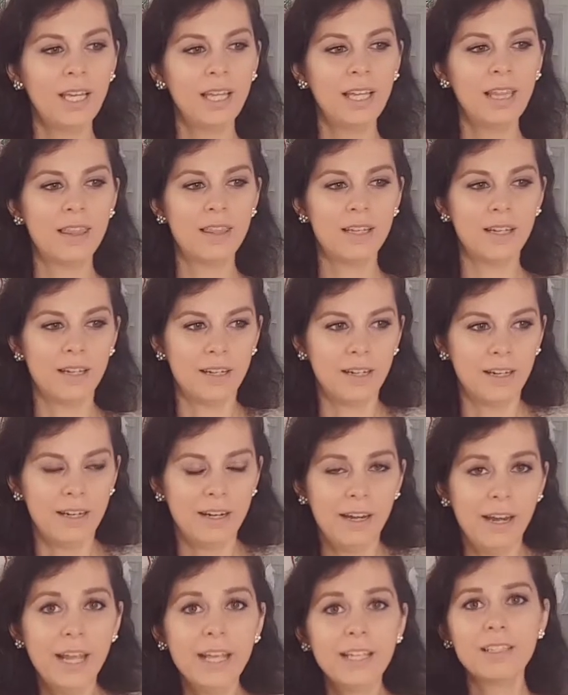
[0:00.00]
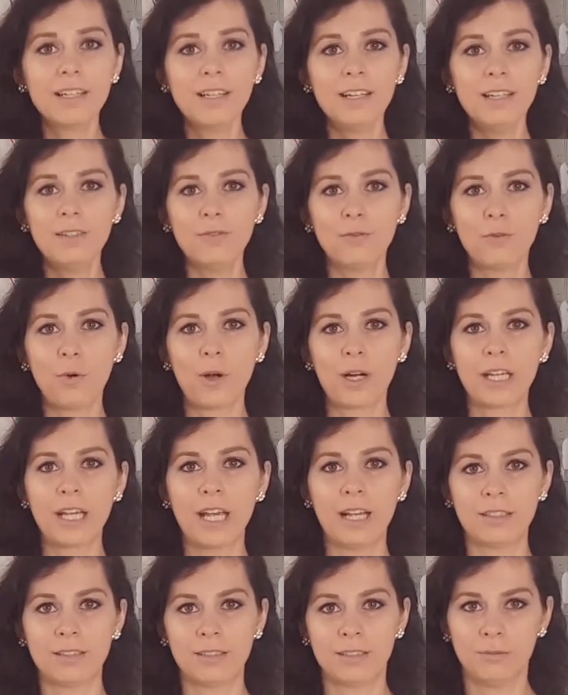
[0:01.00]
The next kind of
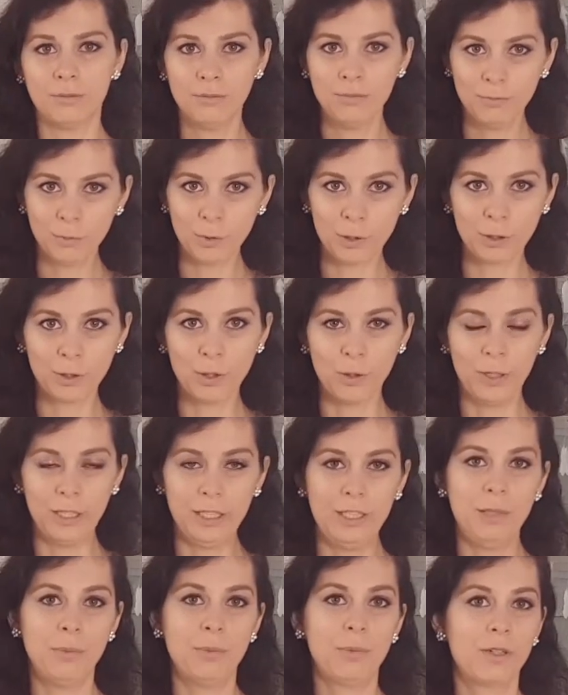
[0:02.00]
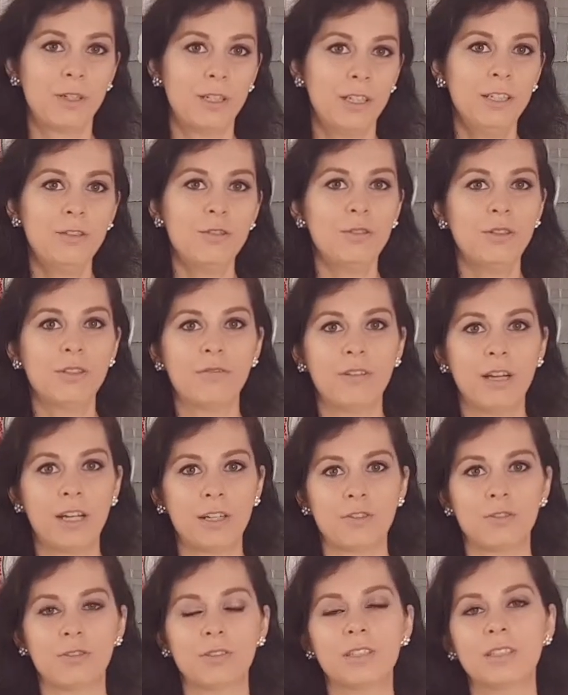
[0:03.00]
orgasm, we're going deeper into the
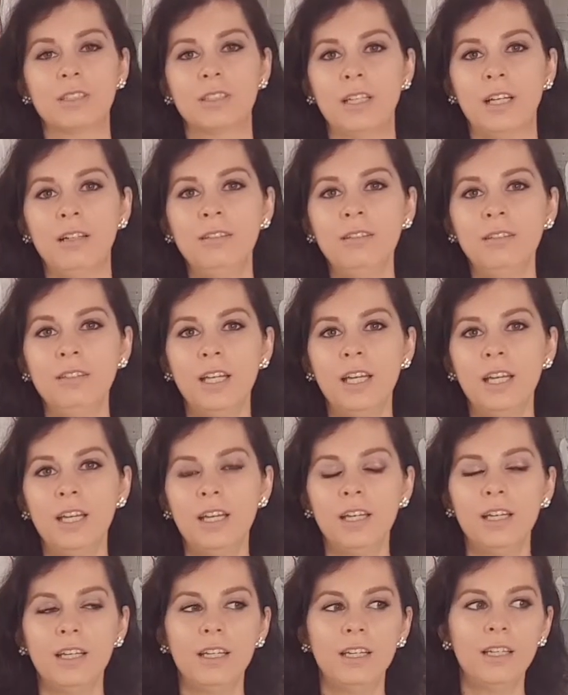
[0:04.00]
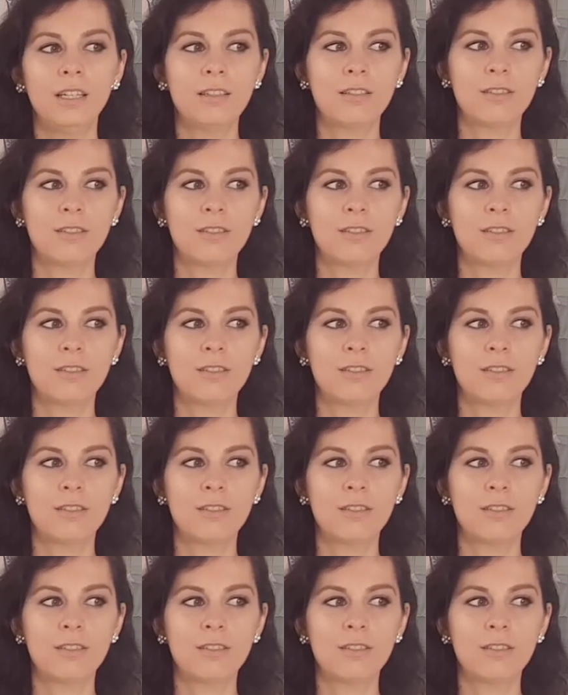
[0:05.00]
vaginal canal. It's